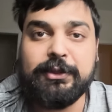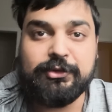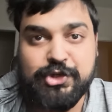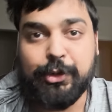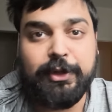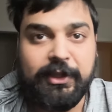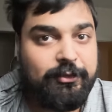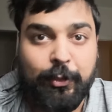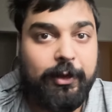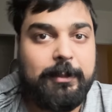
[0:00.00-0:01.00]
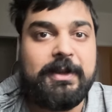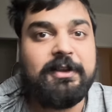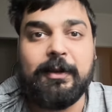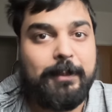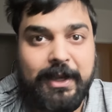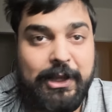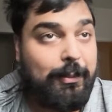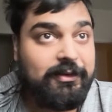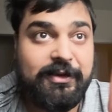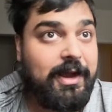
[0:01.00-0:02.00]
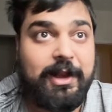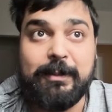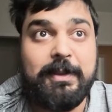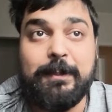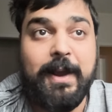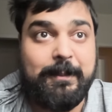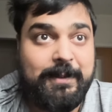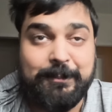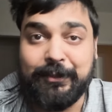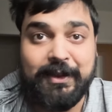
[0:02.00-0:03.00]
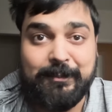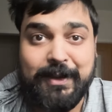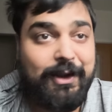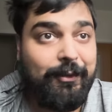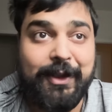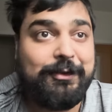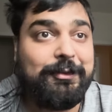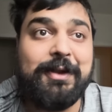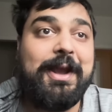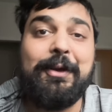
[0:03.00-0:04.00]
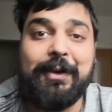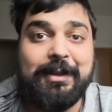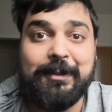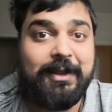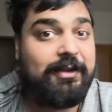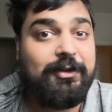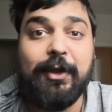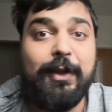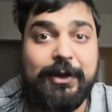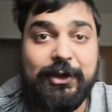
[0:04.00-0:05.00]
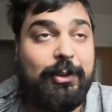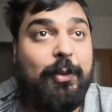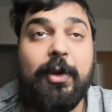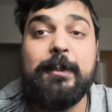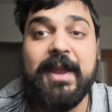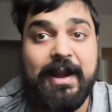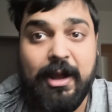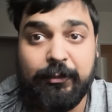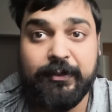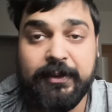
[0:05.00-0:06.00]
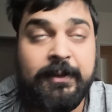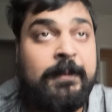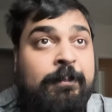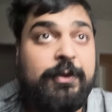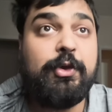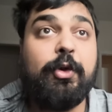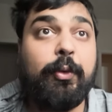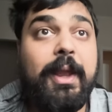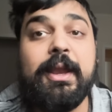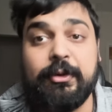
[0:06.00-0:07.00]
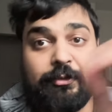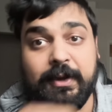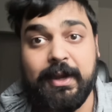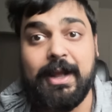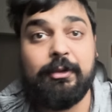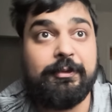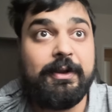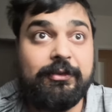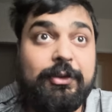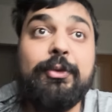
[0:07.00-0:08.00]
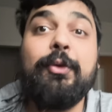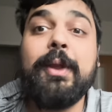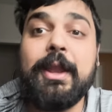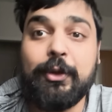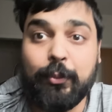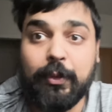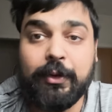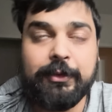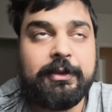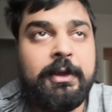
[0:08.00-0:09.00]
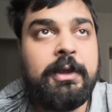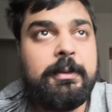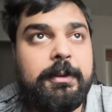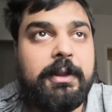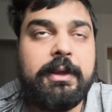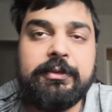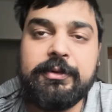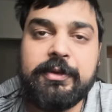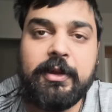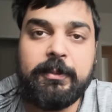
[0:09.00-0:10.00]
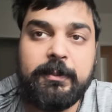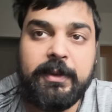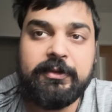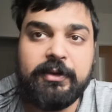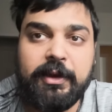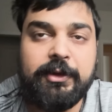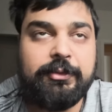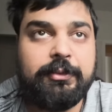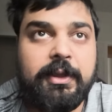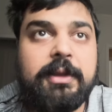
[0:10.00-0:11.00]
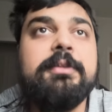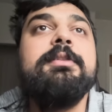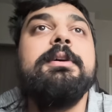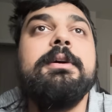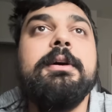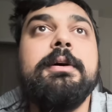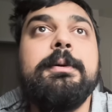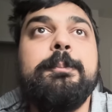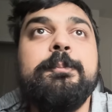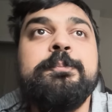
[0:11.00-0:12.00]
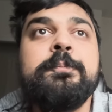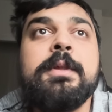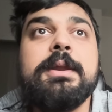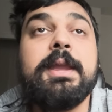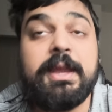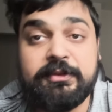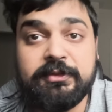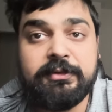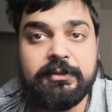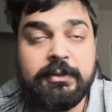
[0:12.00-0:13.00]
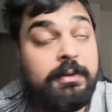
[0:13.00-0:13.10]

the journey is going to be done by you. It's not going to be by people like me or Andrew Tate or anybody. It's all on you. You want to be an alpha? You create your fucking alphaness. You create your world. But ladies and gentlemen, based on Andrew Tate's um, cases,